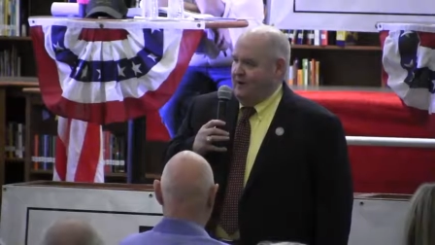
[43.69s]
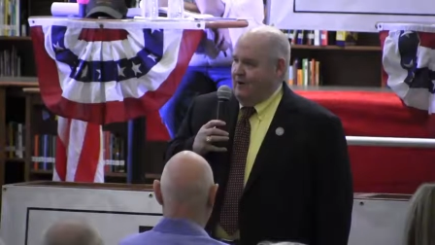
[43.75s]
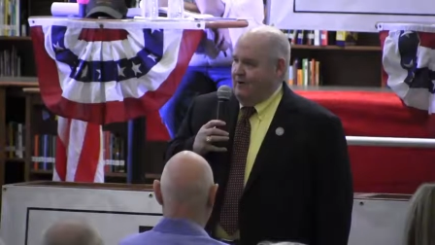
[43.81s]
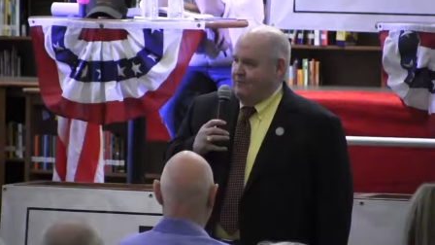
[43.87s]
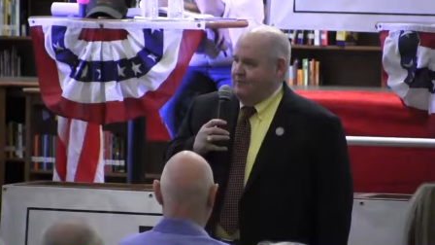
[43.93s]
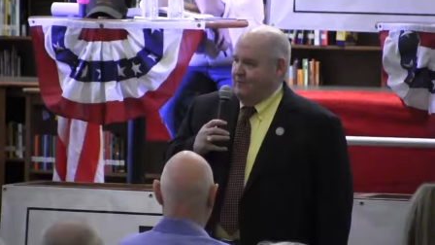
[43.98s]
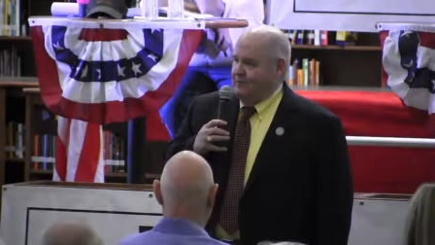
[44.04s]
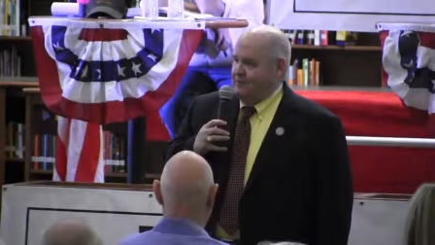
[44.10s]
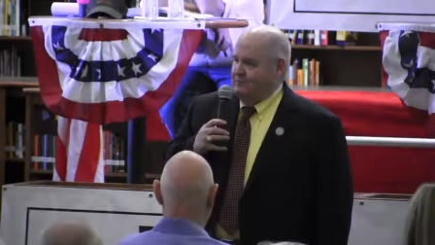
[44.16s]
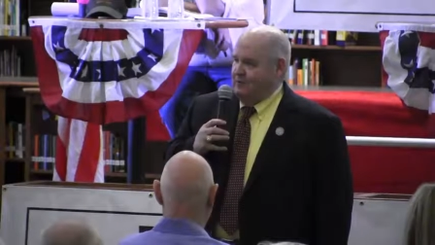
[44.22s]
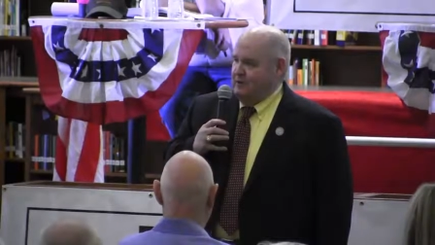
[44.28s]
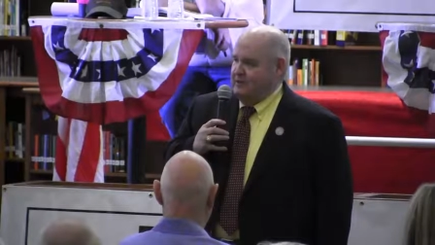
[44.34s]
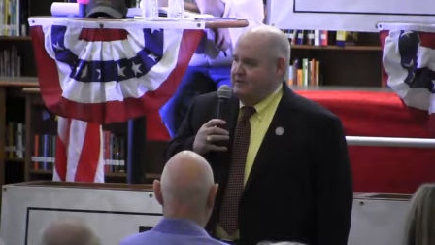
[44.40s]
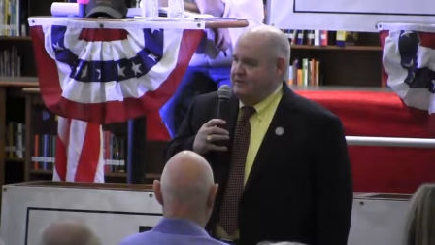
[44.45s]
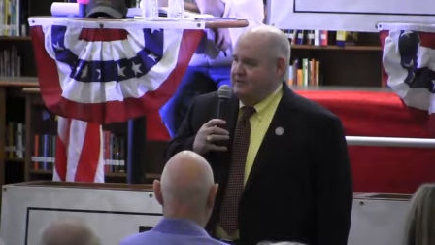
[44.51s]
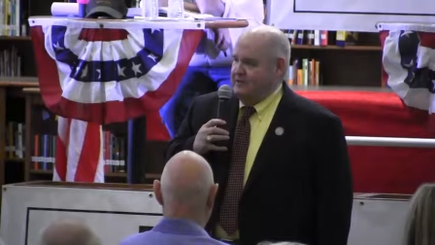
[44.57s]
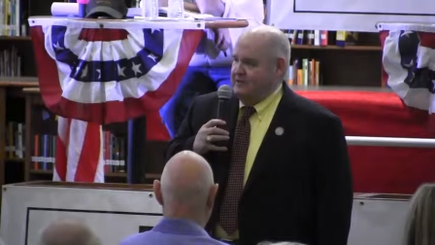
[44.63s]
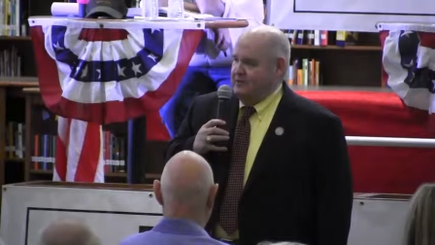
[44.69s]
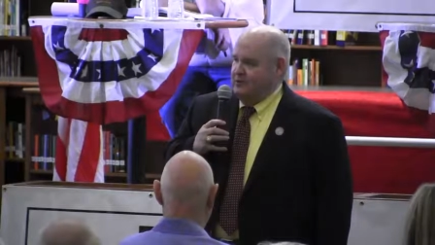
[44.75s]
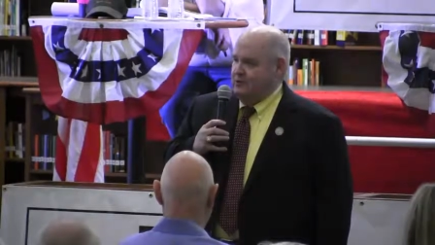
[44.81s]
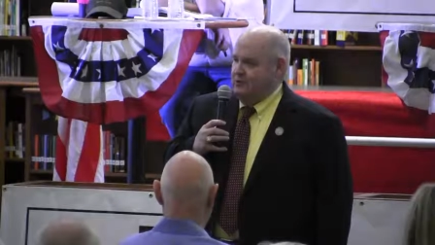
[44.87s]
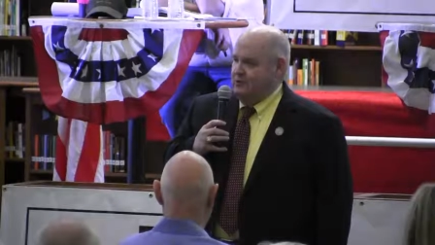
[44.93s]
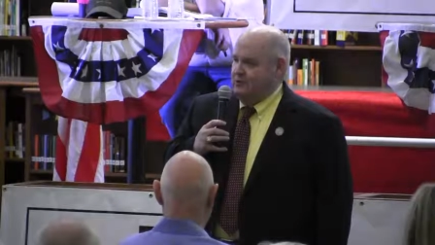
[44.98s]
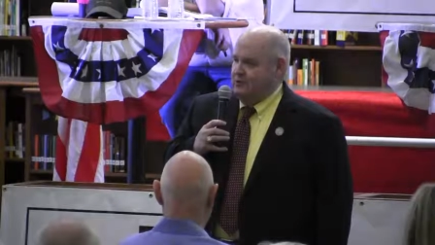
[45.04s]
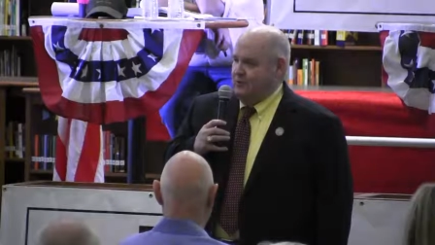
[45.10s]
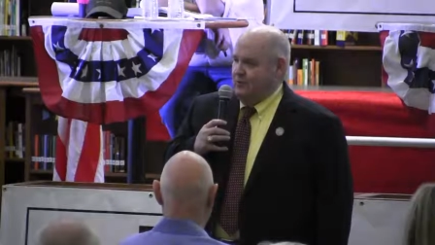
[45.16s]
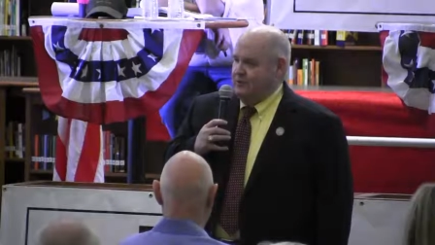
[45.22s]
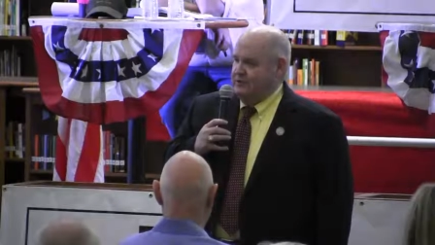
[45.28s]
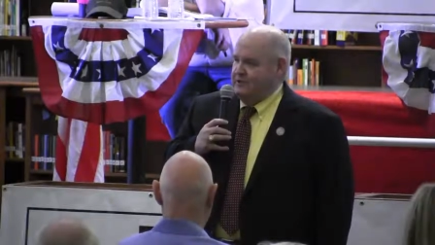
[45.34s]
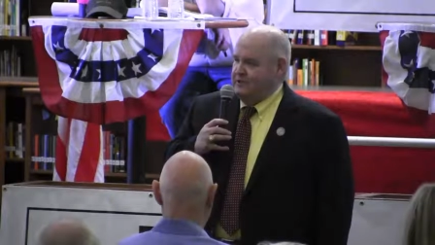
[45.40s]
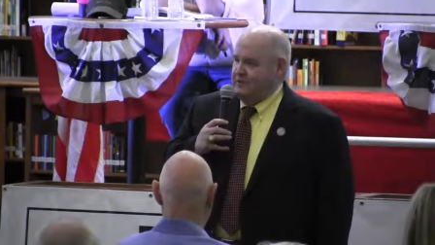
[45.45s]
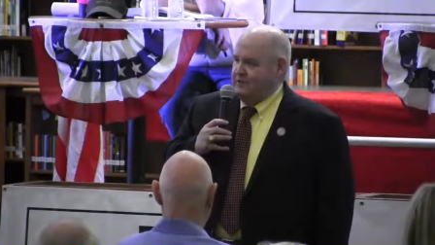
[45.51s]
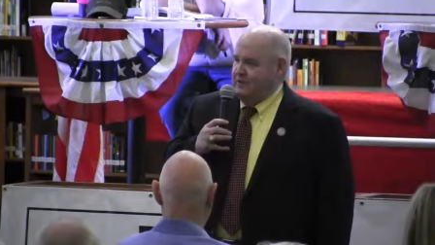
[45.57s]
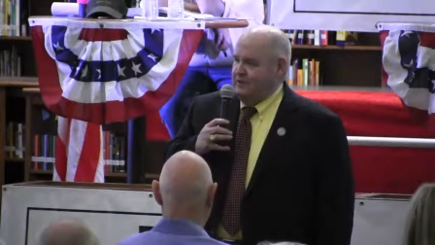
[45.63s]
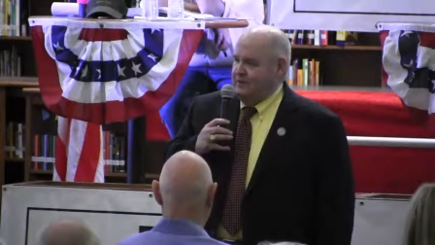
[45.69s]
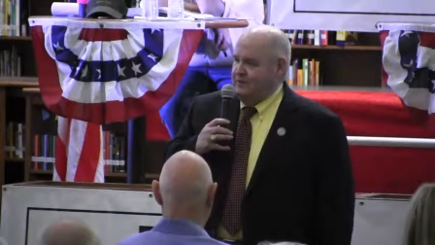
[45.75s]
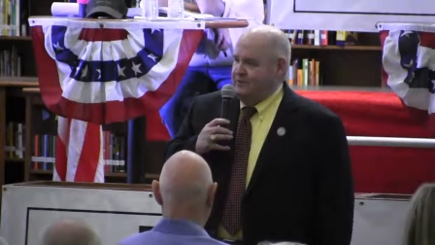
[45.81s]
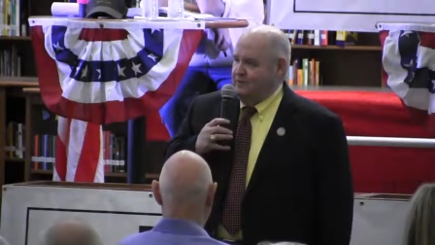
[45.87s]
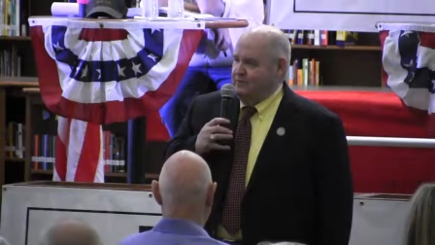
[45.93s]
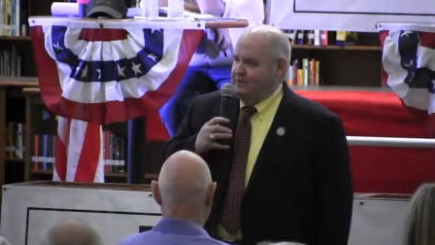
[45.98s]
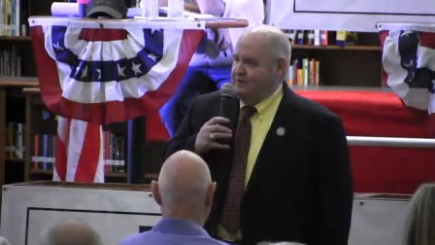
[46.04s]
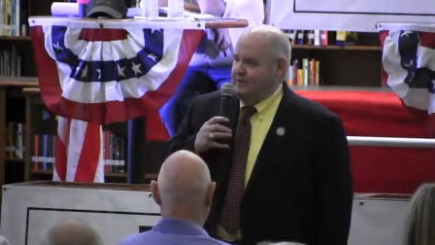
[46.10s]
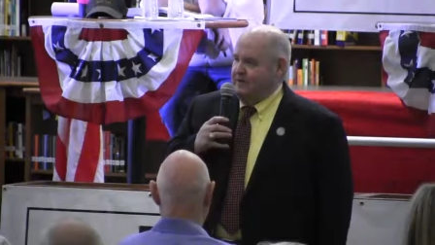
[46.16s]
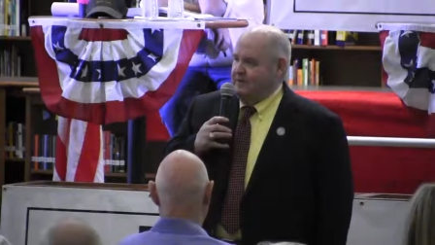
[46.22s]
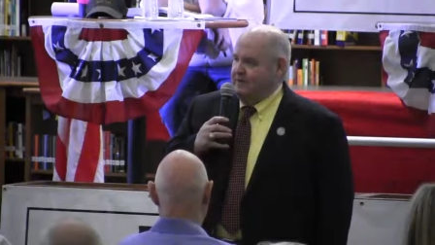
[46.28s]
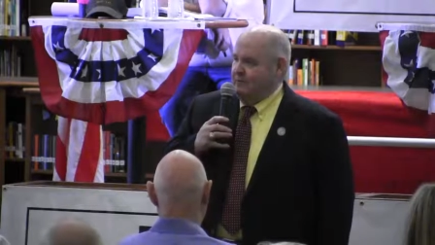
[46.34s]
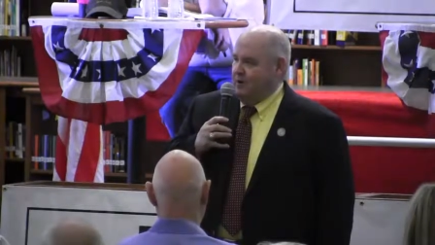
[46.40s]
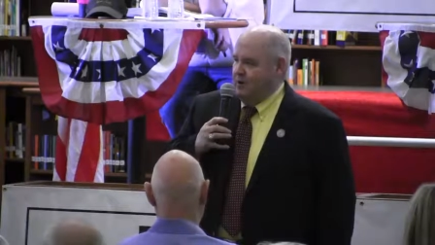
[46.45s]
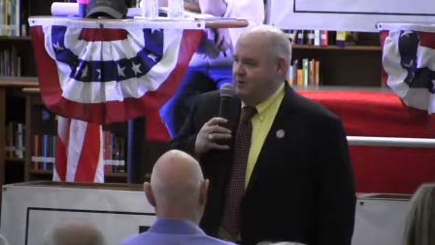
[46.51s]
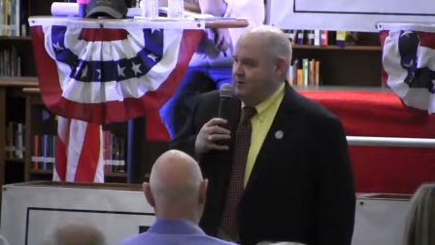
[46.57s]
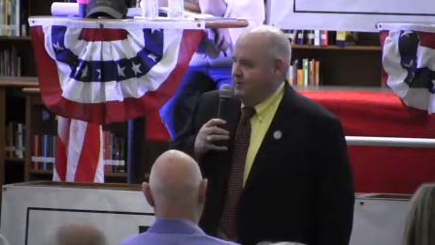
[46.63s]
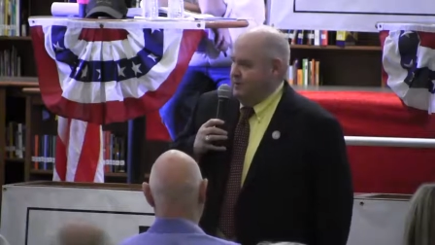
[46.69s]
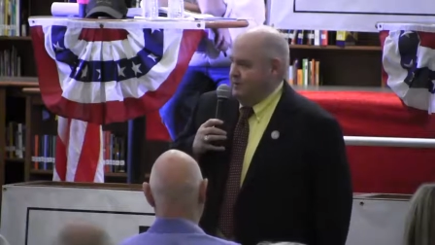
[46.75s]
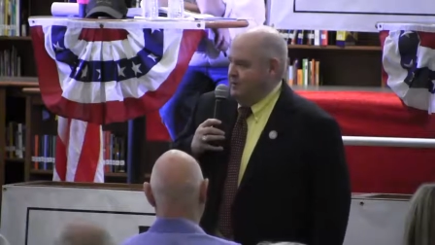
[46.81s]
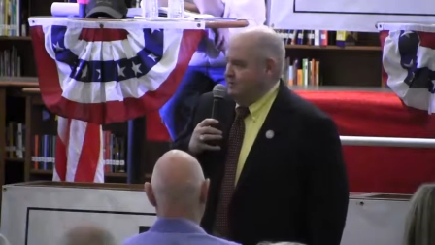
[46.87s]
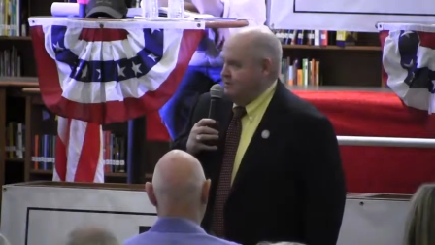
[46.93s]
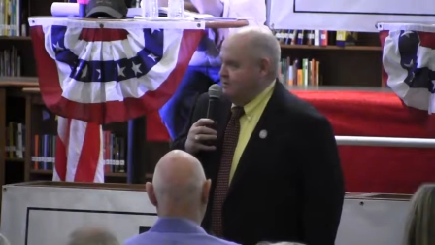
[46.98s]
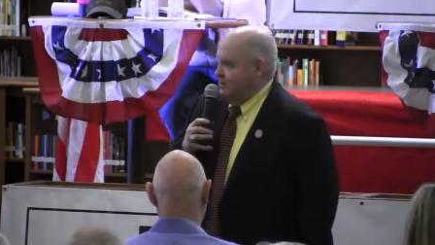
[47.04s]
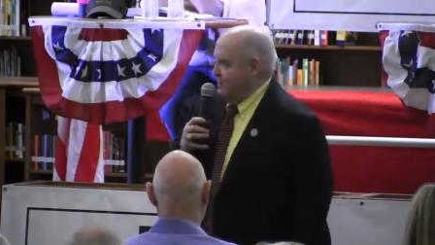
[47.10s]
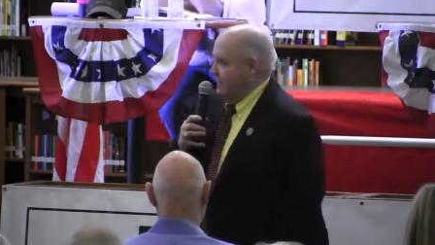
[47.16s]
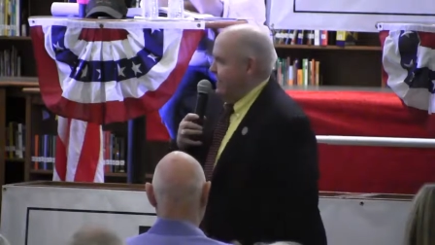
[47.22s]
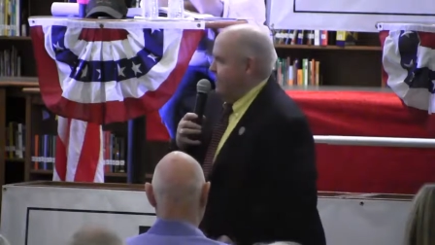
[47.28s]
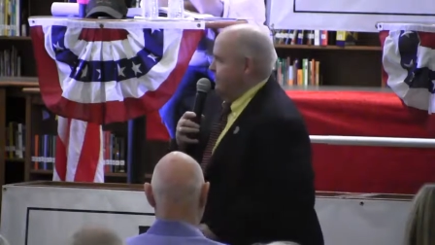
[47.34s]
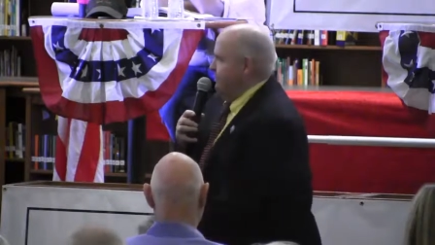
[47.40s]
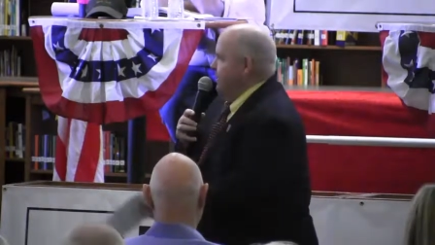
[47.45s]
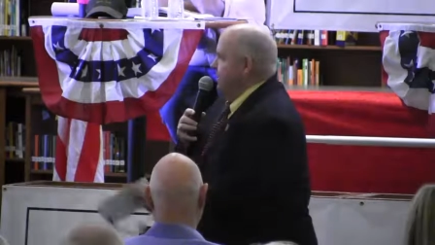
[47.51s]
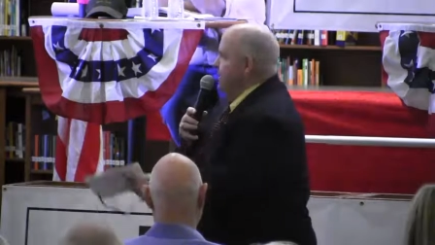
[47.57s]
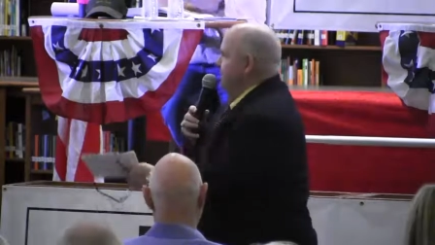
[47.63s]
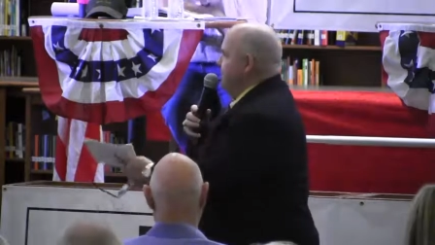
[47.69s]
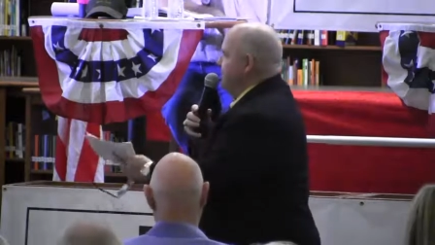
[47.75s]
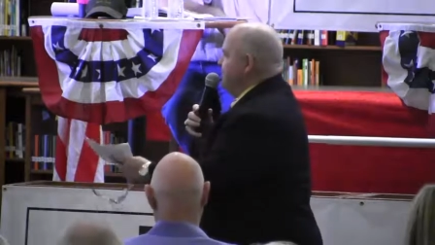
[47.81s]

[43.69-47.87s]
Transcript: Our first president, George Washington, and the first lady, Martha, with us tonight.